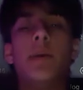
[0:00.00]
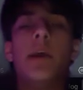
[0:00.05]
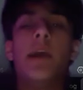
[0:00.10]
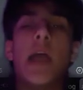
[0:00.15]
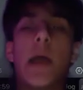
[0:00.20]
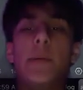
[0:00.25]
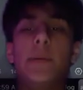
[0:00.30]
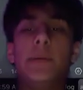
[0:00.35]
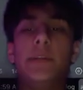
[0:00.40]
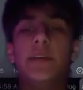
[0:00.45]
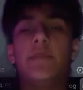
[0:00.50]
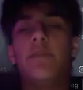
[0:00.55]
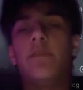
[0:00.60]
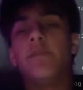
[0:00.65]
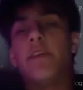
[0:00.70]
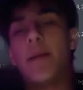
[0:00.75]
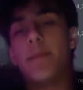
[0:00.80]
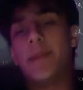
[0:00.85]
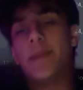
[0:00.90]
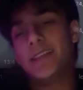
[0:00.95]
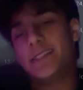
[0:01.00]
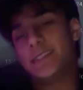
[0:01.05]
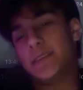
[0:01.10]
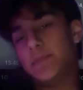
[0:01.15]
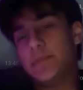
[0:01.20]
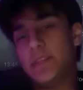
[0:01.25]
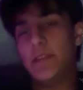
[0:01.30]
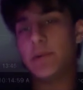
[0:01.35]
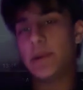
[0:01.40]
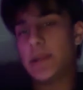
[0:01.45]
and we just have a 5-minute
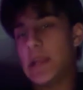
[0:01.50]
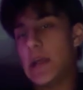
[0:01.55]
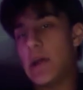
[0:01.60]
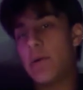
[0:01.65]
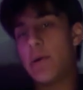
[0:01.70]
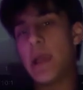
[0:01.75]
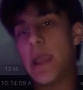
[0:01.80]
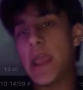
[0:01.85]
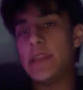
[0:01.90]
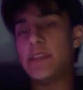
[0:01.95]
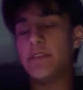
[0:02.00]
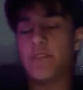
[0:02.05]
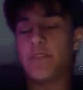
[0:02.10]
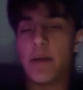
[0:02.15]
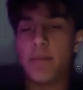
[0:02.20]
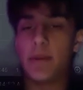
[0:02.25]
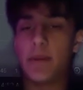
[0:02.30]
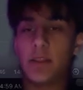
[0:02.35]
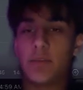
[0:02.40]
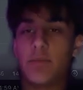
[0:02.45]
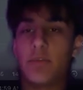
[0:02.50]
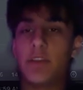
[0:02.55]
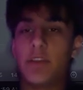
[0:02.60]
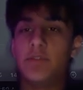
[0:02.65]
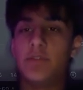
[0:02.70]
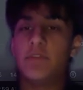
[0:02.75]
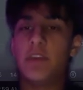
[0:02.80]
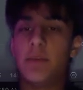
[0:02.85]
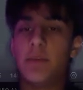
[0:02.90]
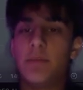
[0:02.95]
SMT right now and a 5-minute liquidity
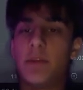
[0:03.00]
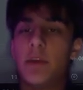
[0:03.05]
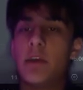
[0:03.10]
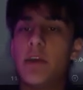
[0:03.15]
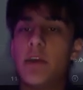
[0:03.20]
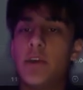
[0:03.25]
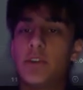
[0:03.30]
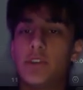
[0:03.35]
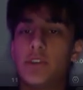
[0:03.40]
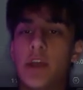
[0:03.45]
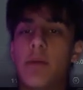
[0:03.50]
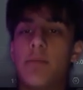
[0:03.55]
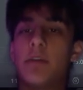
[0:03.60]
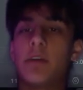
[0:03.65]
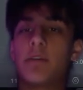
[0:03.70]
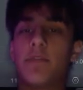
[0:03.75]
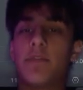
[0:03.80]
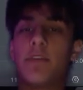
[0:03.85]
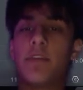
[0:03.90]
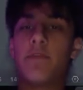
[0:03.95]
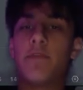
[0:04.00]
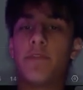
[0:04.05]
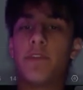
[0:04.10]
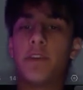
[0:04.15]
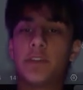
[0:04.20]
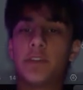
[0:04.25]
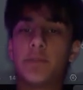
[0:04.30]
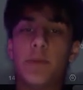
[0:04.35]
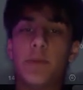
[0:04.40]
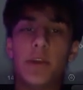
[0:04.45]
sweep. So now I'm gonna look for the
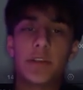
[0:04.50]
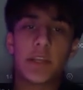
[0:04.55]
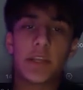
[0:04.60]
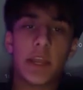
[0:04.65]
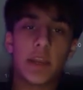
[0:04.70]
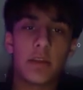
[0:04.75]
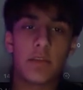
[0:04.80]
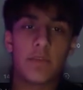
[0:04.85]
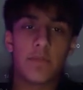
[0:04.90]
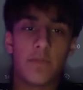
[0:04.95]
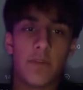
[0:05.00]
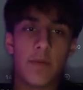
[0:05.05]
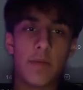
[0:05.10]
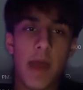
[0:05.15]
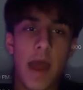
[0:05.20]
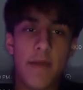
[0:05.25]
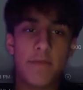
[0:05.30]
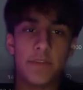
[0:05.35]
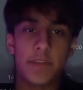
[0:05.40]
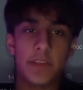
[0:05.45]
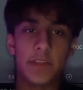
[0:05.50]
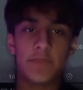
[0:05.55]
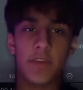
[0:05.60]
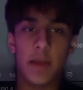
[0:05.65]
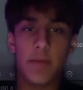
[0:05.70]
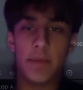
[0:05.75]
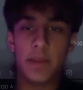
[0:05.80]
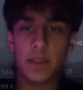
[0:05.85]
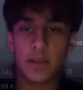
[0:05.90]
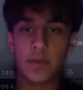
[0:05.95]
first bearish candle to form after this
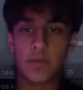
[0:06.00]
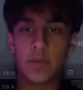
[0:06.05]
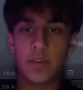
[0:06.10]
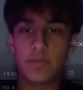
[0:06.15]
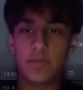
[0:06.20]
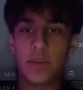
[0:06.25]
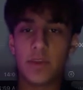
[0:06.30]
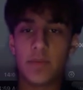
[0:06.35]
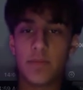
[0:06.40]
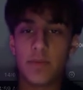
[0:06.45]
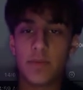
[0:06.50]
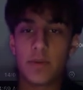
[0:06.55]
5-minute liquidity sweep.